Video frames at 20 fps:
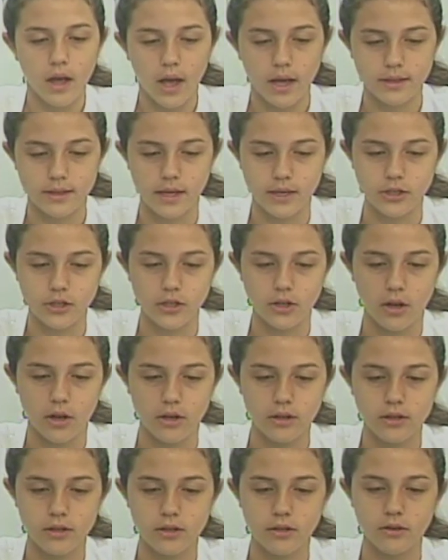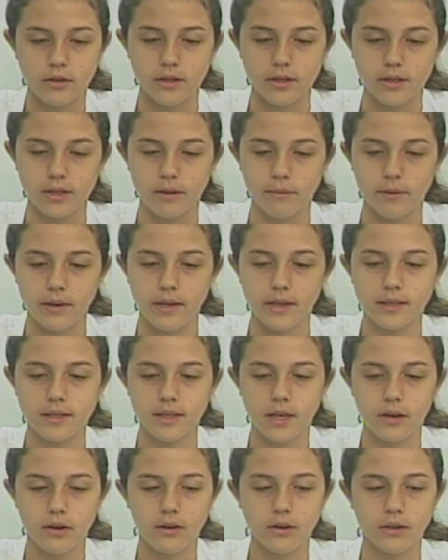Attention all students, the Media
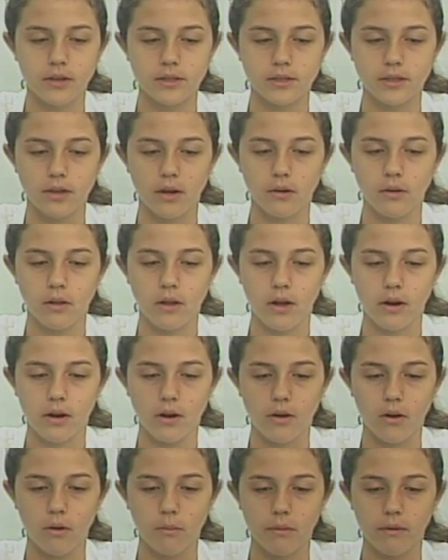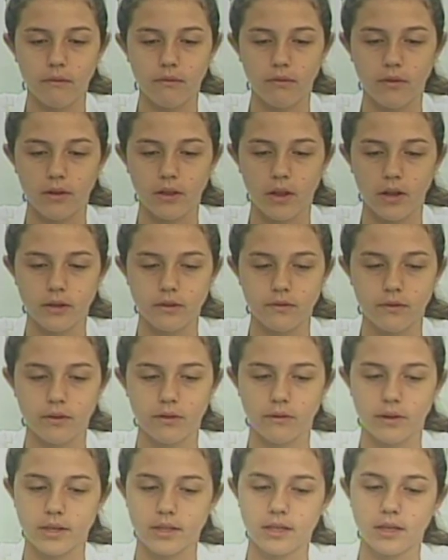Center is no longer open for lunch for the
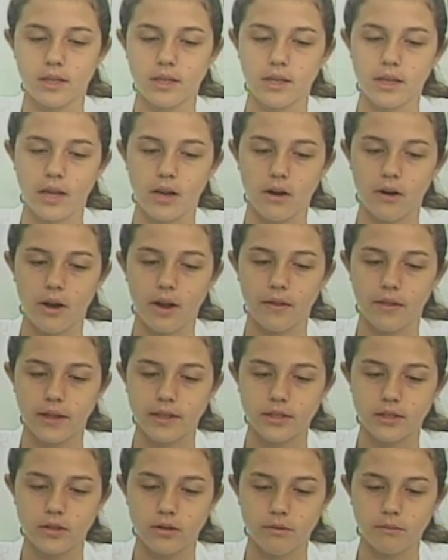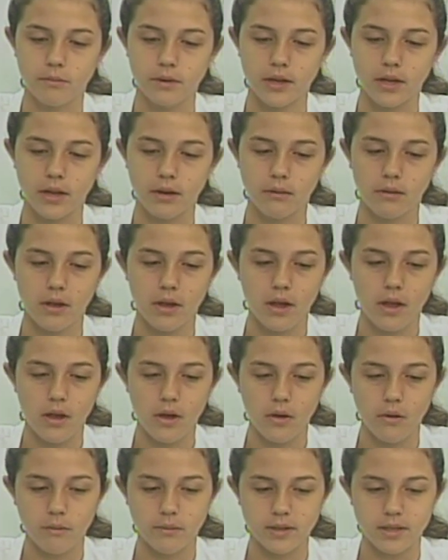rest of the year unless you're meeting
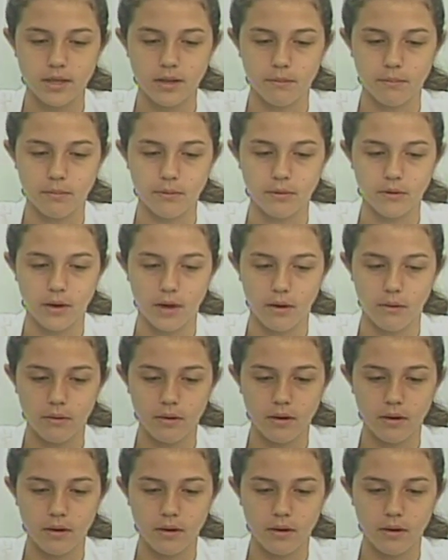with Caputo.